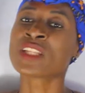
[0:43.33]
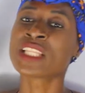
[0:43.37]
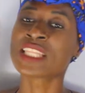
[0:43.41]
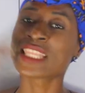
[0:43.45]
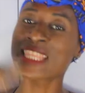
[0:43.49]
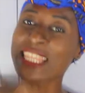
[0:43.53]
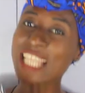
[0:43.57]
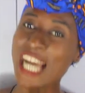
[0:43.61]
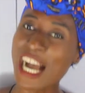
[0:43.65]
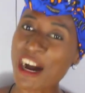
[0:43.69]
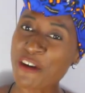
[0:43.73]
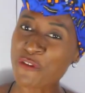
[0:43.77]

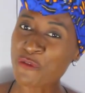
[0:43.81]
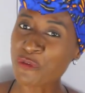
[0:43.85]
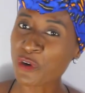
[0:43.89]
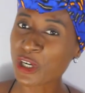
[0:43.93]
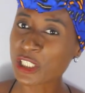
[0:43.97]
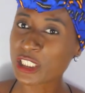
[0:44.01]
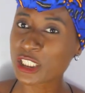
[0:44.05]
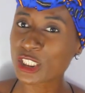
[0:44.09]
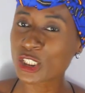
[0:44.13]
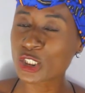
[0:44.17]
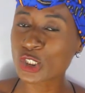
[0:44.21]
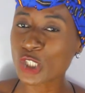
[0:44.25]
Now
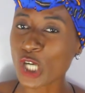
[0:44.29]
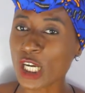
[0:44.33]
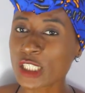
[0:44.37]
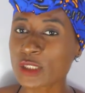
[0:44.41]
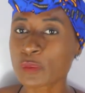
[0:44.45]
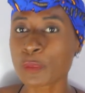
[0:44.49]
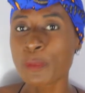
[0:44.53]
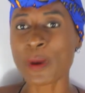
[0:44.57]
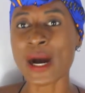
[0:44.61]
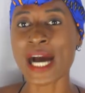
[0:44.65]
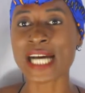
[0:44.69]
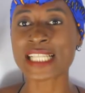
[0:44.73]
for the
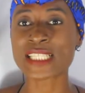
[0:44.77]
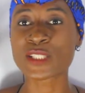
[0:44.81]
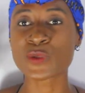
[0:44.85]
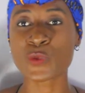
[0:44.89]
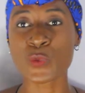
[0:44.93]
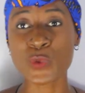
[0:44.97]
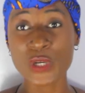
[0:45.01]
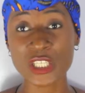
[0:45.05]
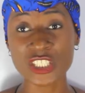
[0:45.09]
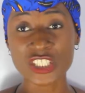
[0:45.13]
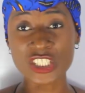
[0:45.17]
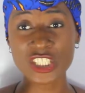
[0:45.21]
third part,
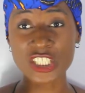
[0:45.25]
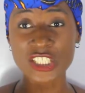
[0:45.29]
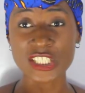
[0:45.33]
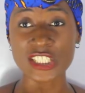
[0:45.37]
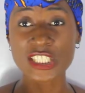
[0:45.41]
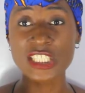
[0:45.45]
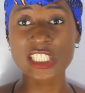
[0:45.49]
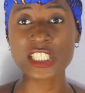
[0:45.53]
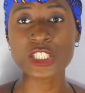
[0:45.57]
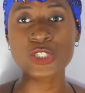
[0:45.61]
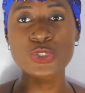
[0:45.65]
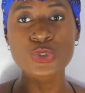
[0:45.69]
which
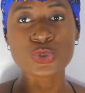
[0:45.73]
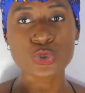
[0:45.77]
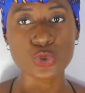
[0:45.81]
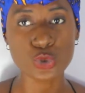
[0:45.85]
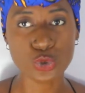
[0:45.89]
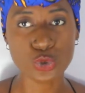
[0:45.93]
is this